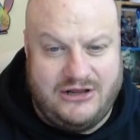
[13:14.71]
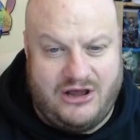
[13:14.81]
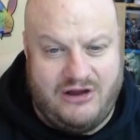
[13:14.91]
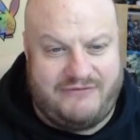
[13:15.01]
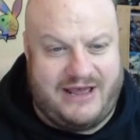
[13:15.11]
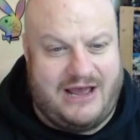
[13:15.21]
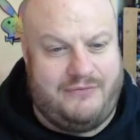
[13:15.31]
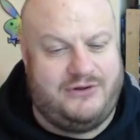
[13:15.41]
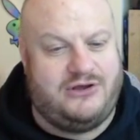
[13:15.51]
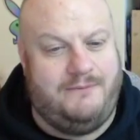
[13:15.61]
over how
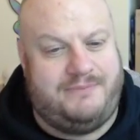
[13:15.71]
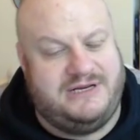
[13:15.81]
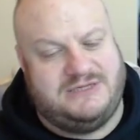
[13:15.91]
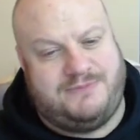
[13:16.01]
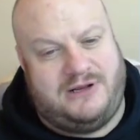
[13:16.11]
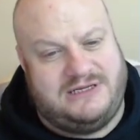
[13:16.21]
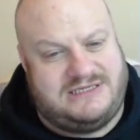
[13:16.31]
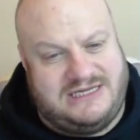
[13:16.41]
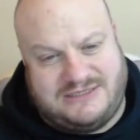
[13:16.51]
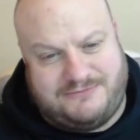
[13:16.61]
the company's
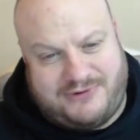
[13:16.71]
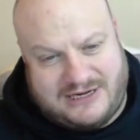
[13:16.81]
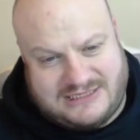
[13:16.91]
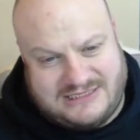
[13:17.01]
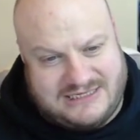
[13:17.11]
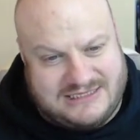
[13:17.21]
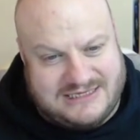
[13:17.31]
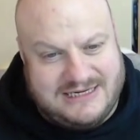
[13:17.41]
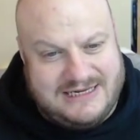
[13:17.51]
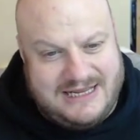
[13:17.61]
policies and practices